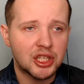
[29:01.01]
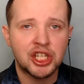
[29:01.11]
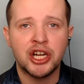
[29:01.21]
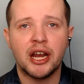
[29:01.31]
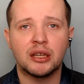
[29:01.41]

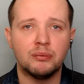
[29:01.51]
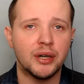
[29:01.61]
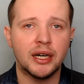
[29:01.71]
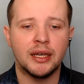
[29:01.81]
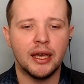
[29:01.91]
checked
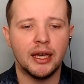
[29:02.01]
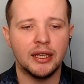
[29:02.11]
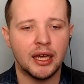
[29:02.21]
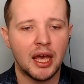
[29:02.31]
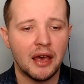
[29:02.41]
by
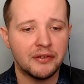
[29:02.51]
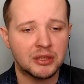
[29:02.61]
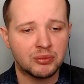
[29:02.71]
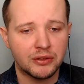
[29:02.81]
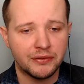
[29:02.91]
AI
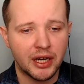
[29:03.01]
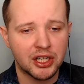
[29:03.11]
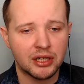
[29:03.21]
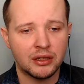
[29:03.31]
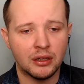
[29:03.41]
ethics
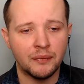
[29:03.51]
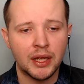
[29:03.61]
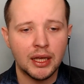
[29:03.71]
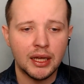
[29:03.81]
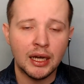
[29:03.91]
professional.
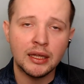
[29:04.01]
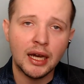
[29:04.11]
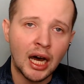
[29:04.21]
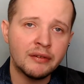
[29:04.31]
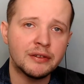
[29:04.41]
And
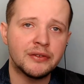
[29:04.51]
other